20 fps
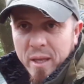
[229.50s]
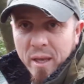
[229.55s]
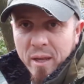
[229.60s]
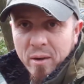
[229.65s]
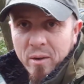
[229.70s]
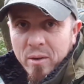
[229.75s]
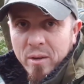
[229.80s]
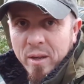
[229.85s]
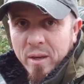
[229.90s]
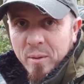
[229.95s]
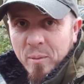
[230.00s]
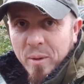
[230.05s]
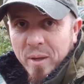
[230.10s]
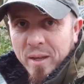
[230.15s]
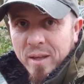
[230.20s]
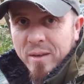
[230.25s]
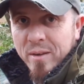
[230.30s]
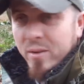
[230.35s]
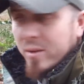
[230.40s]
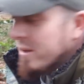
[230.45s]
get on anyway,
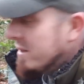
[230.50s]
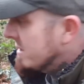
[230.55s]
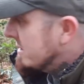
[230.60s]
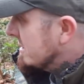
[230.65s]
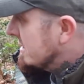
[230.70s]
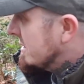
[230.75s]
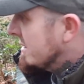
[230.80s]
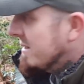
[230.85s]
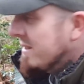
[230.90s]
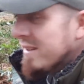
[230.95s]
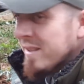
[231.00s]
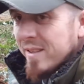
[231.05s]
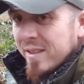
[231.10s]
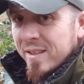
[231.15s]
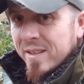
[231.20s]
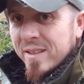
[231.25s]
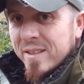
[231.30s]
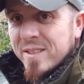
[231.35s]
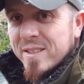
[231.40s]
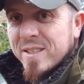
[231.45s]
hadn't I, and
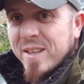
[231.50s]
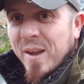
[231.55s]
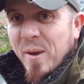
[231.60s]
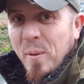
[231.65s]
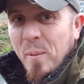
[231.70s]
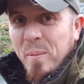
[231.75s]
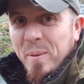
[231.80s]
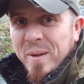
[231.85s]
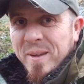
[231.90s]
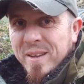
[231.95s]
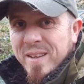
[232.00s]
set up.